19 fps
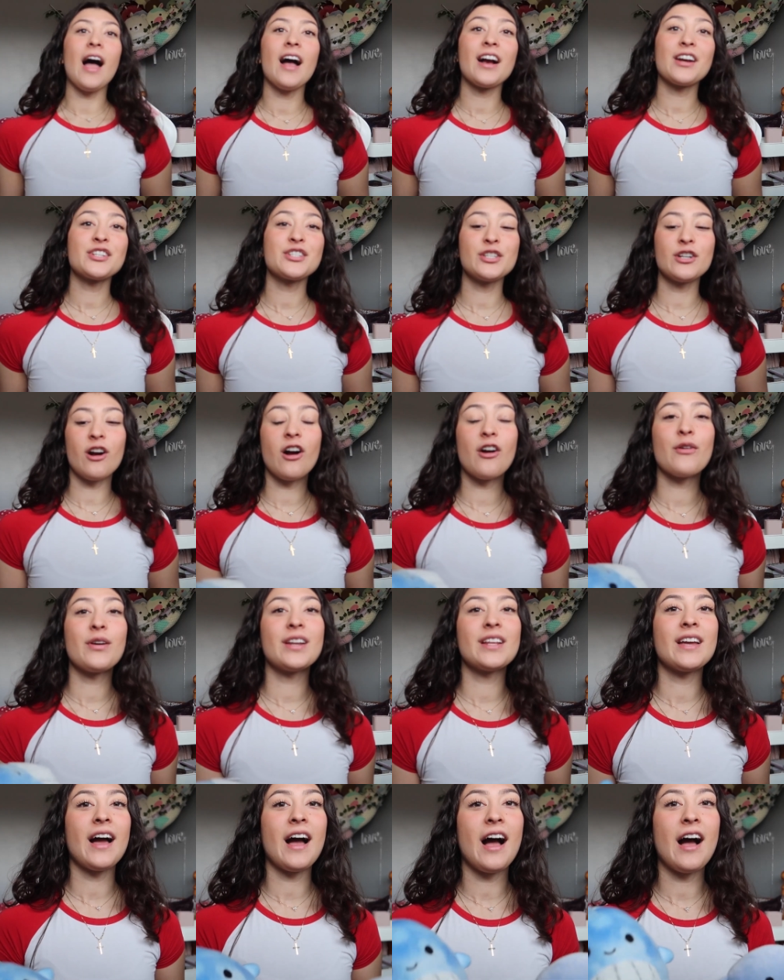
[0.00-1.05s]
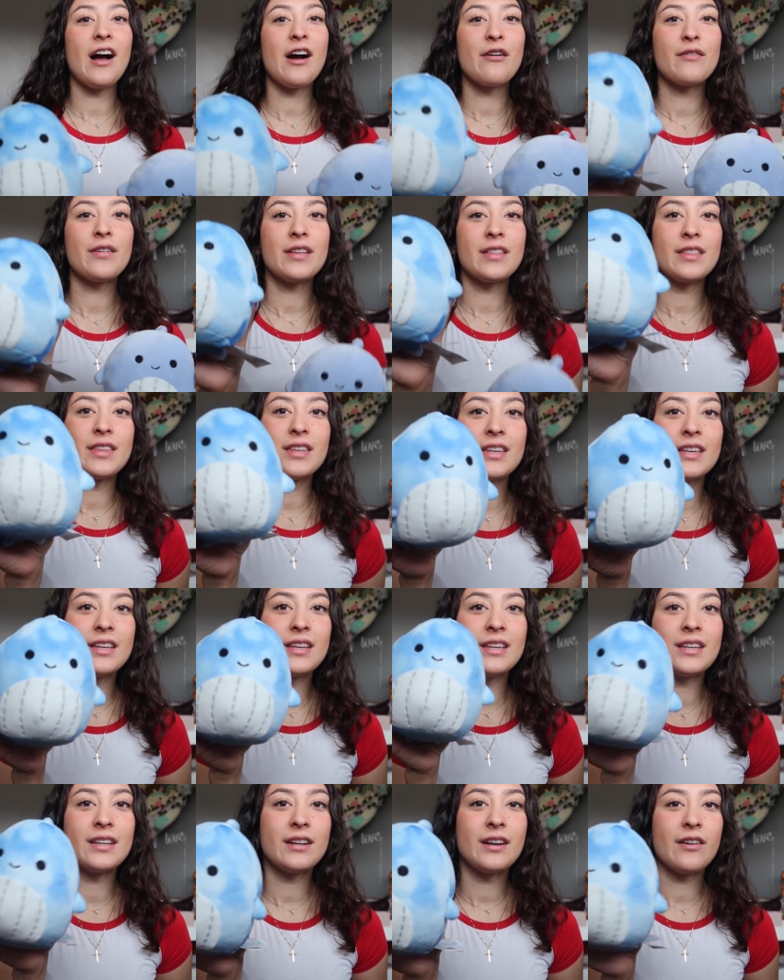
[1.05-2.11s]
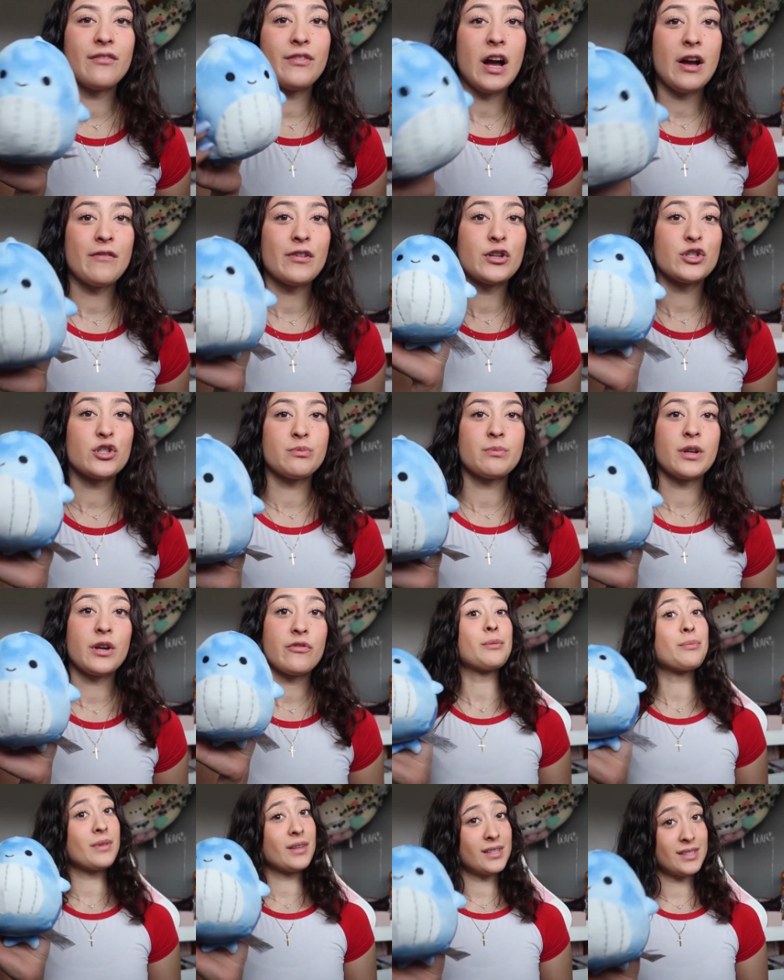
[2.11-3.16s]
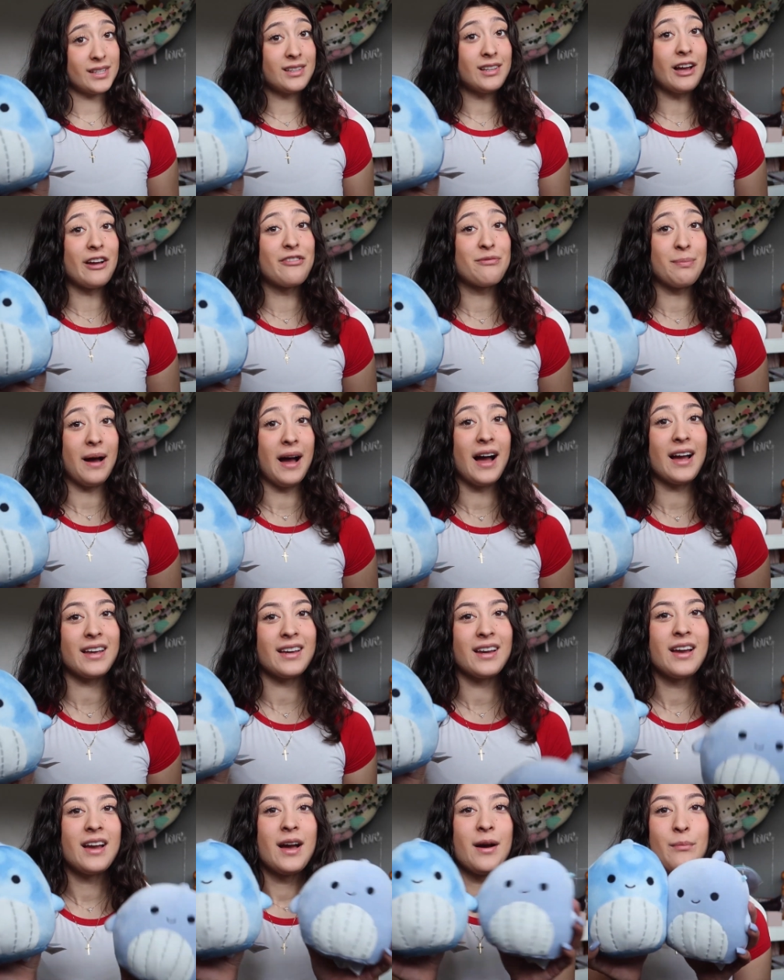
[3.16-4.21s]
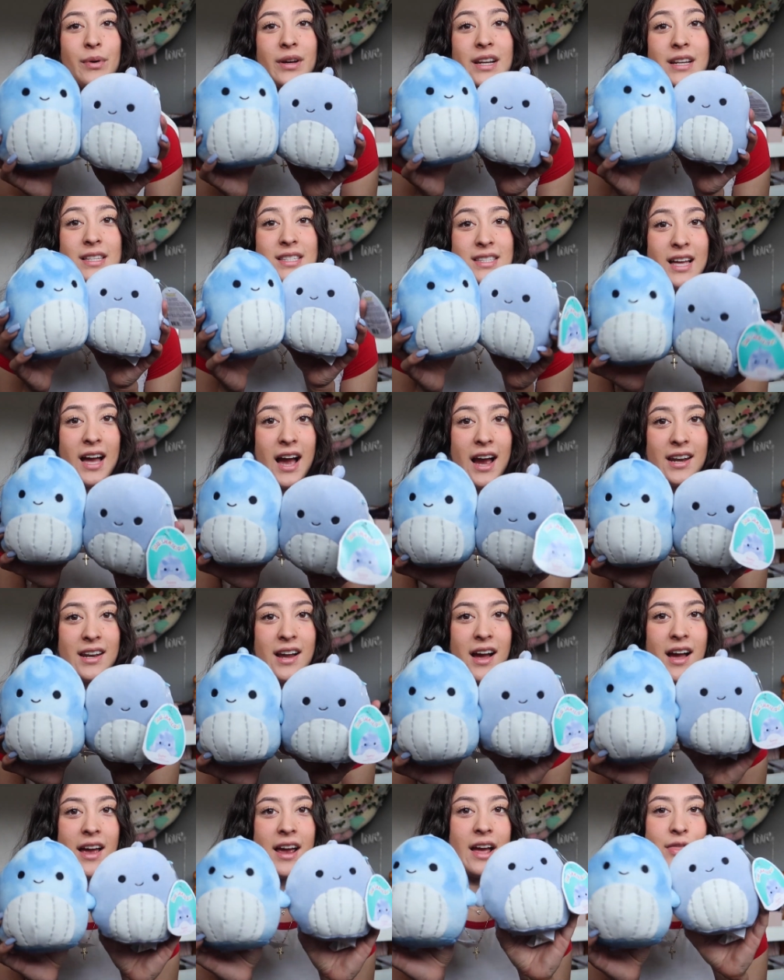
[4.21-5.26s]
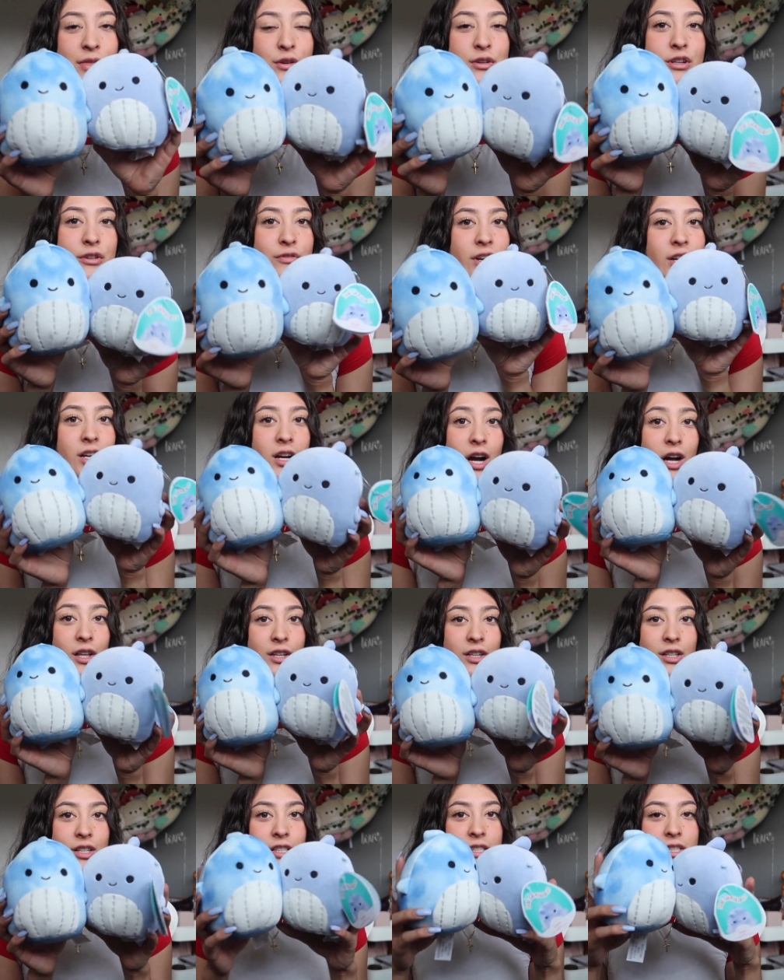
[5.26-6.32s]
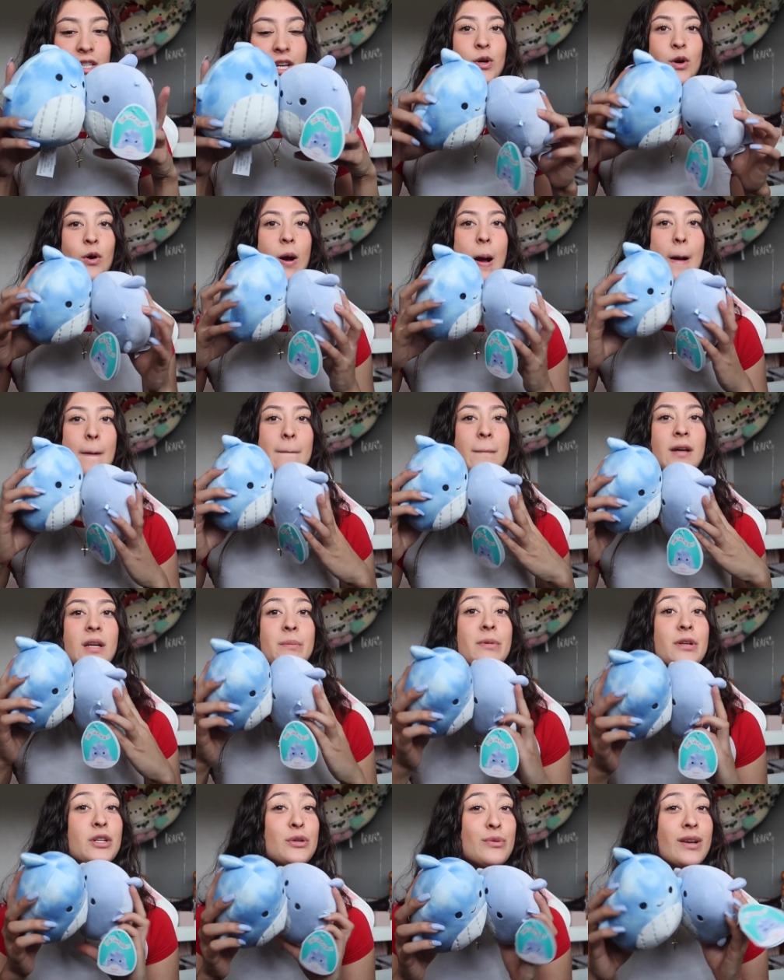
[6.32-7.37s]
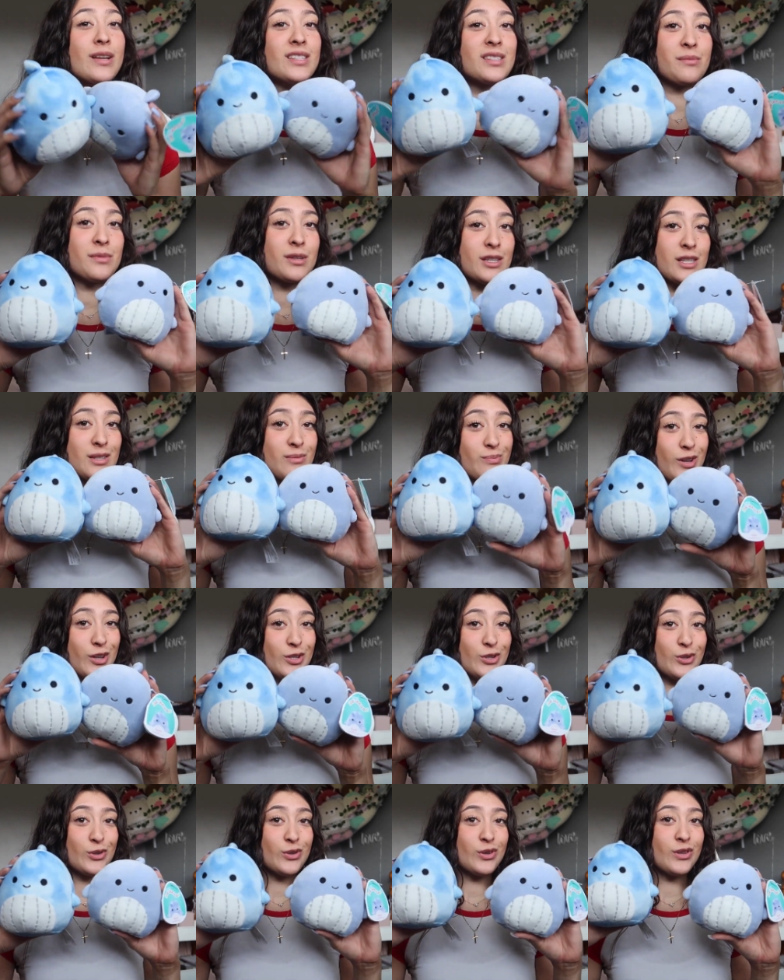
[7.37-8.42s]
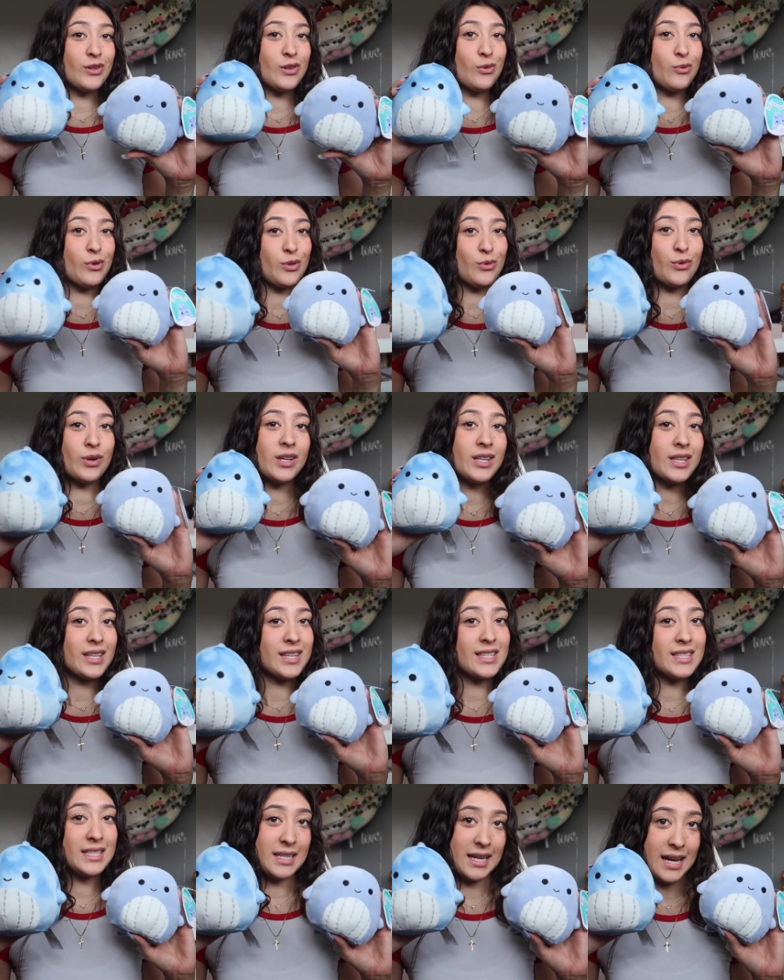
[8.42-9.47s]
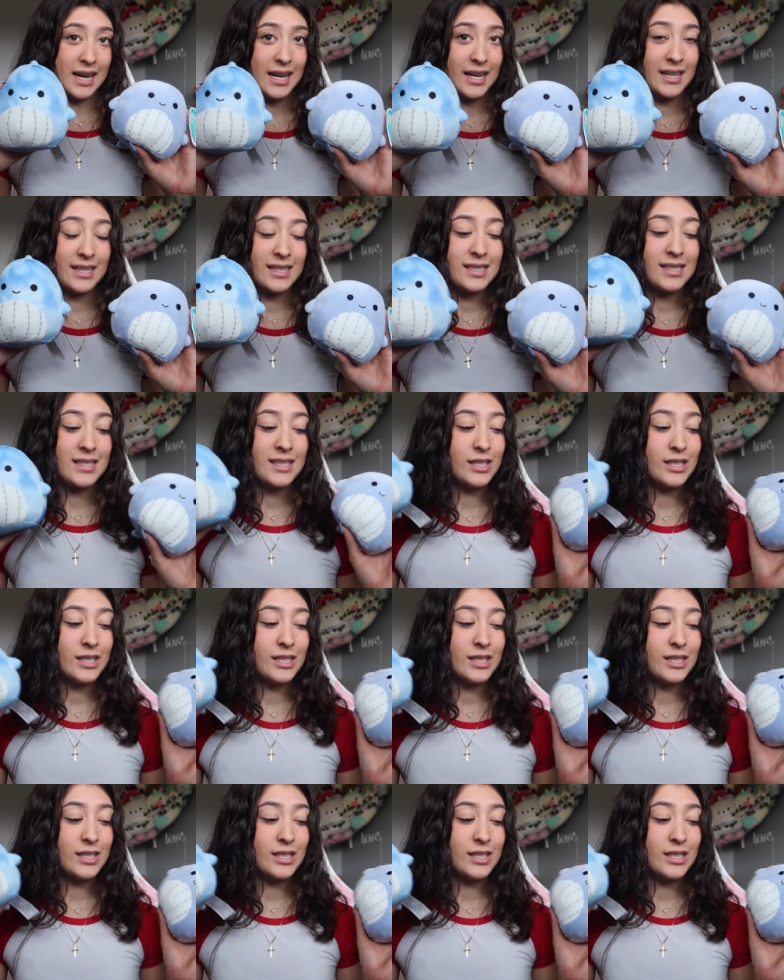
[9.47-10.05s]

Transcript: I actually already have the 5-inch Samir from the Sea Life pack, but it's tie-dye and they're different colors. So I'm gonna be doing something special with one of these guys.